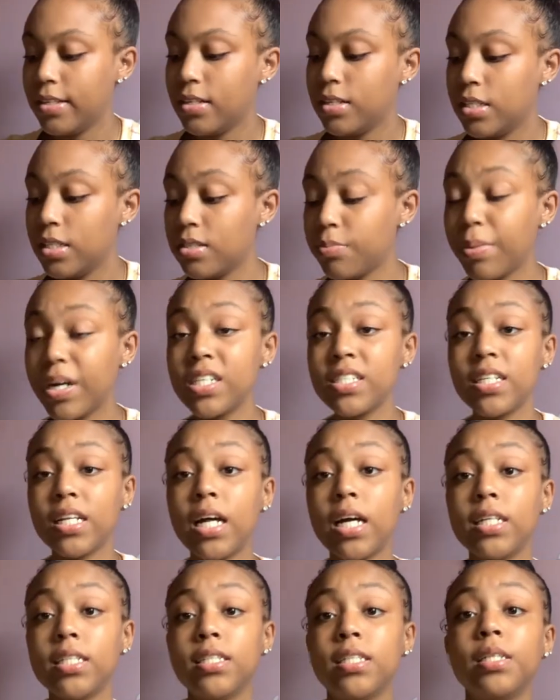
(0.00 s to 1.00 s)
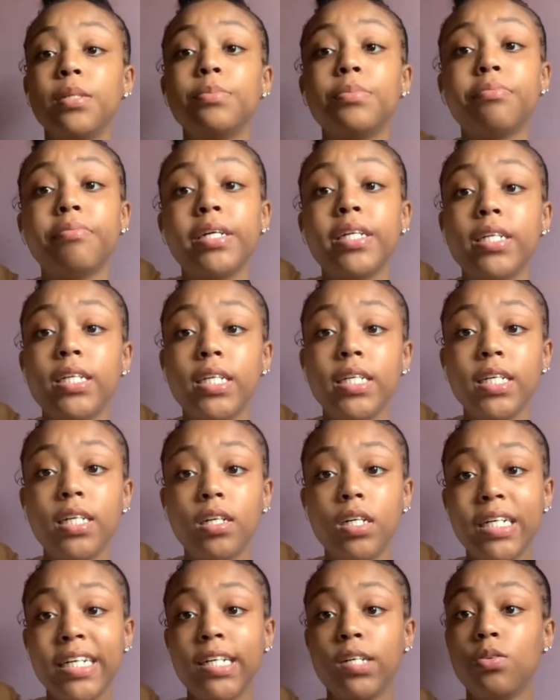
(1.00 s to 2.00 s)
It's bursting at the seams, but it
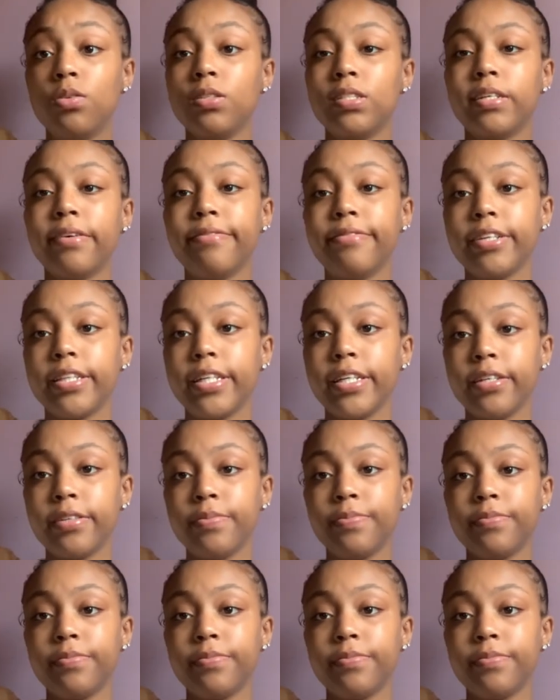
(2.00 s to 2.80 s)
holds everything.